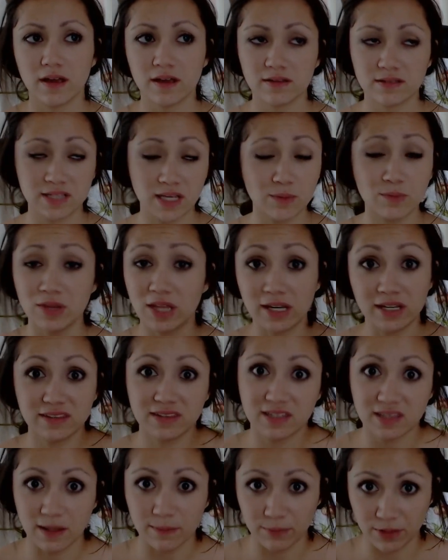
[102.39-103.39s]
Same with
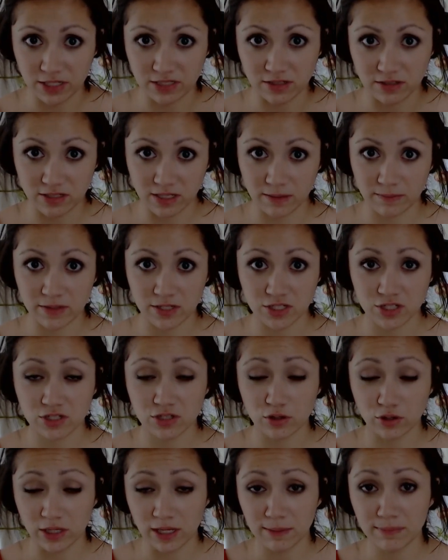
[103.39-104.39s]
anything that breaks on damage,
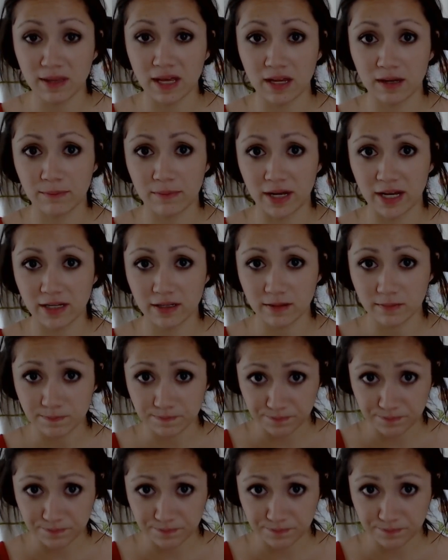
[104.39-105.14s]
so keep that in mind.